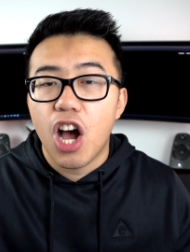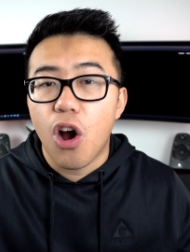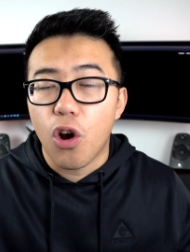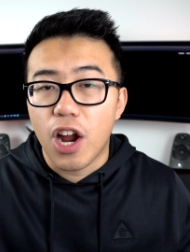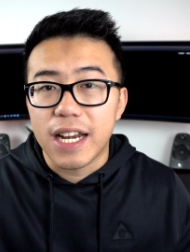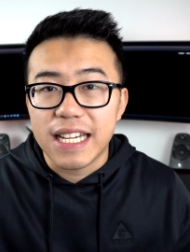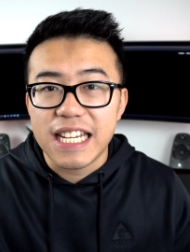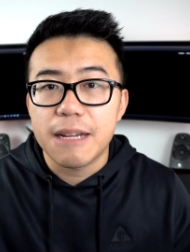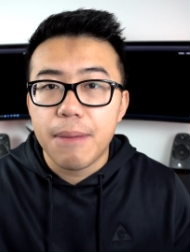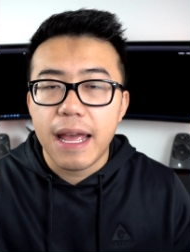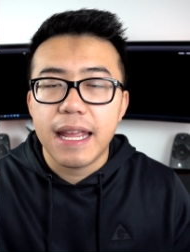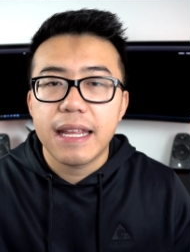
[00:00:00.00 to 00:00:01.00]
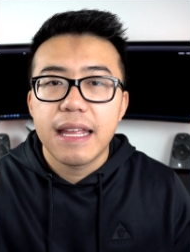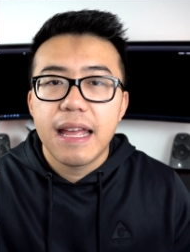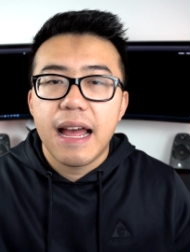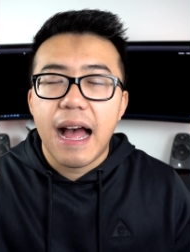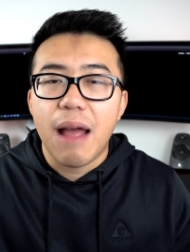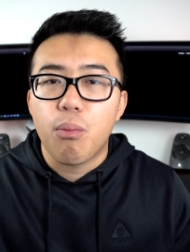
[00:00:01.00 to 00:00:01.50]
or on eBay.
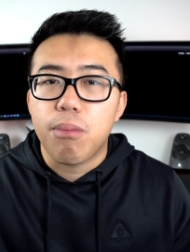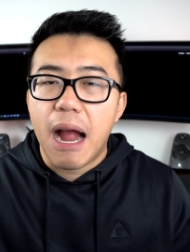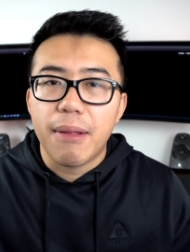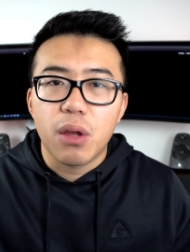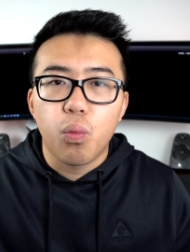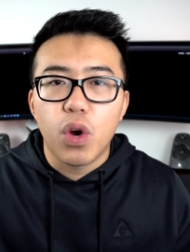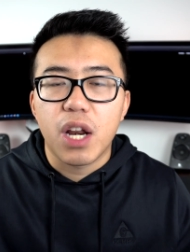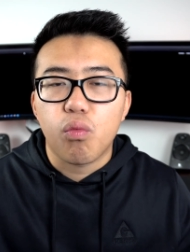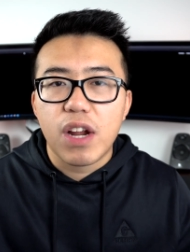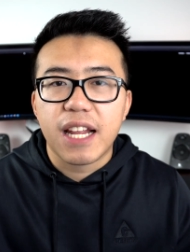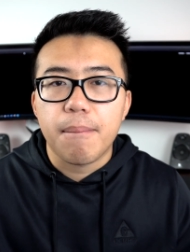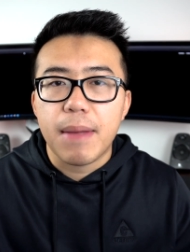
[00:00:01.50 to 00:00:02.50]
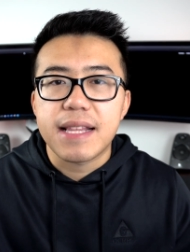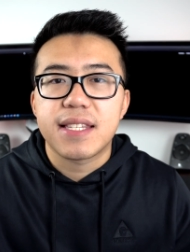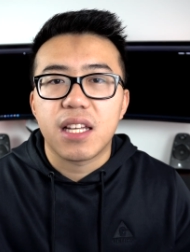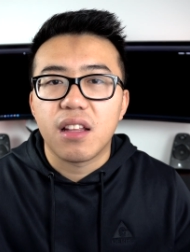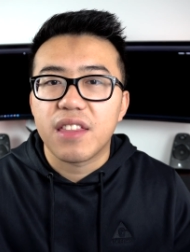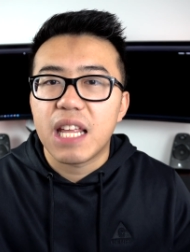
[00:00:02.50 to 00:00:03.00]
I probably wouldn't recommend
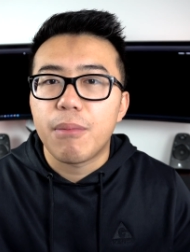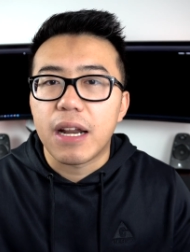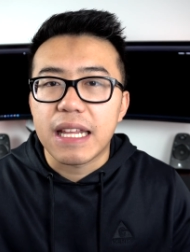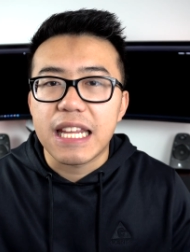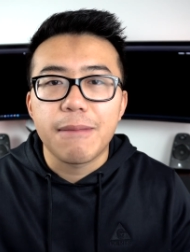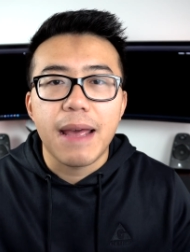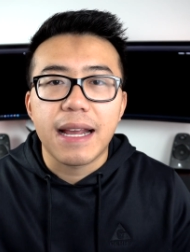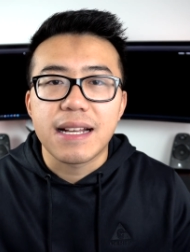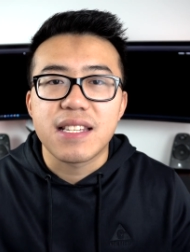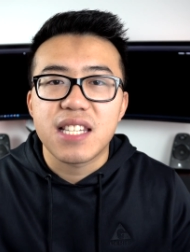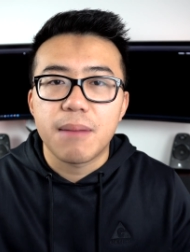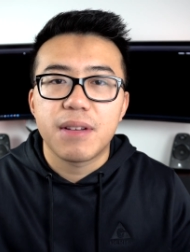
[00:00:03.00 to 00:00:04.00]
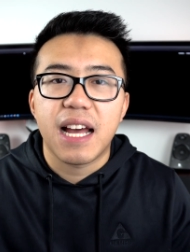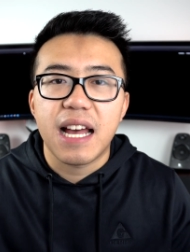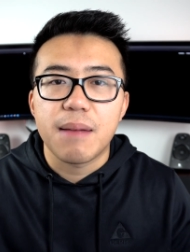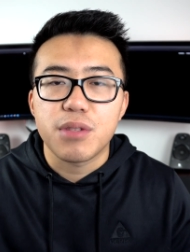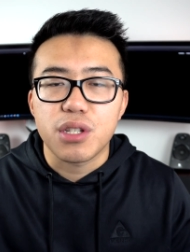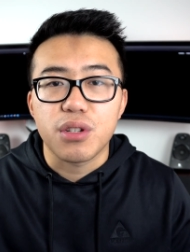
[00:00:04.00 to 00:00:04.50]
selling them on eBay because
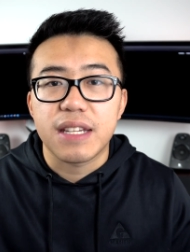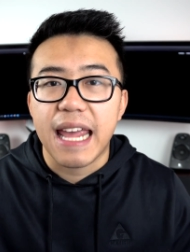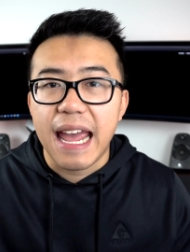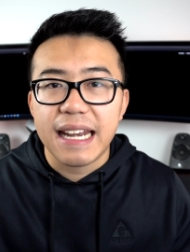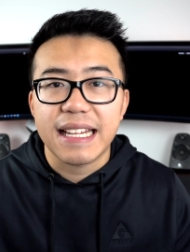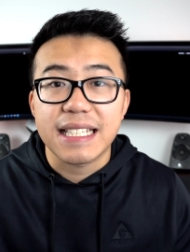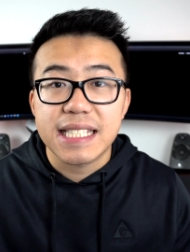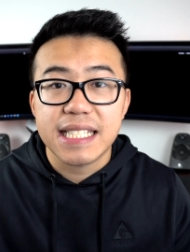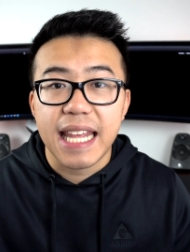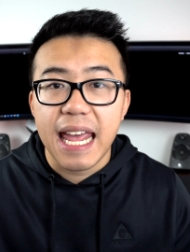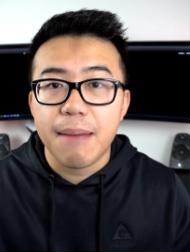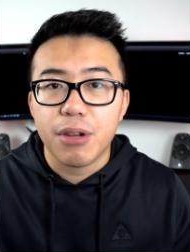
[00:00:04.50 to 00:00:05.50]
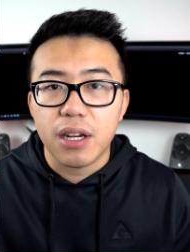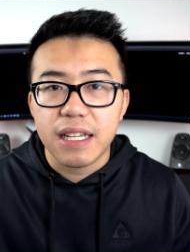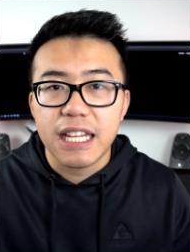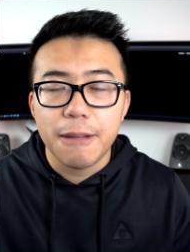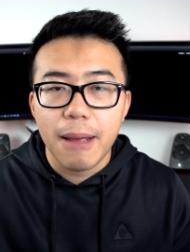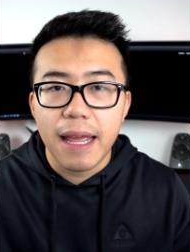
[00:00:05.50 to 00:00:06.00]
sometimes you can get scammed on
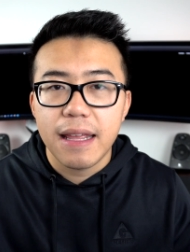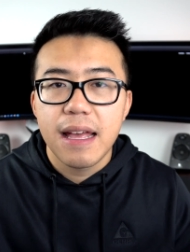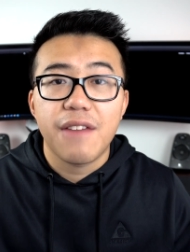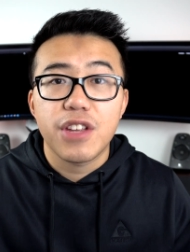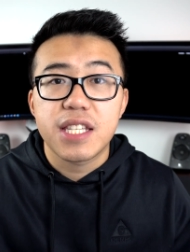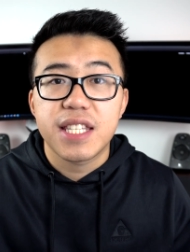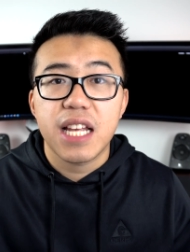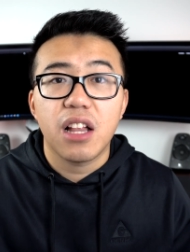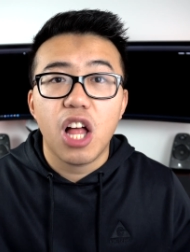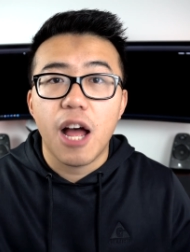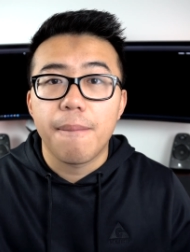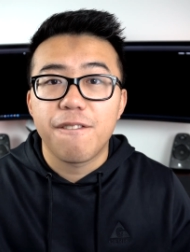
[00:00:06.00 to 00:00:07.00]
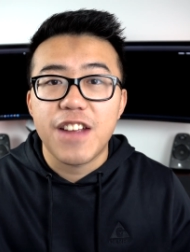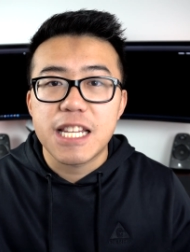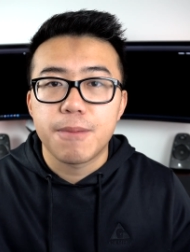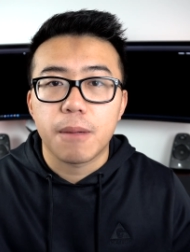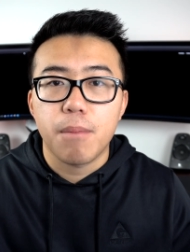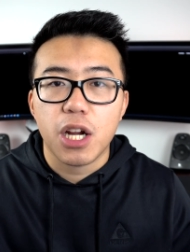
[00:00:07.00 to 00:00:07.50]
eBay. If you sell on
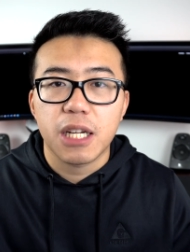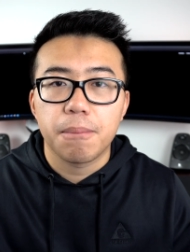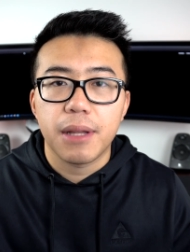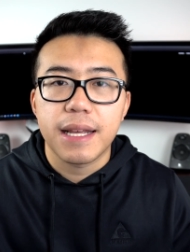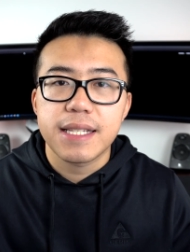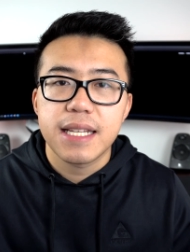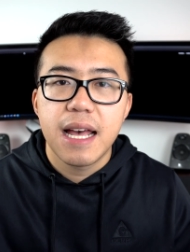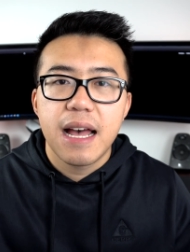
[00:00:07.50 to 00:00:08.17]
Facebook Marketplace,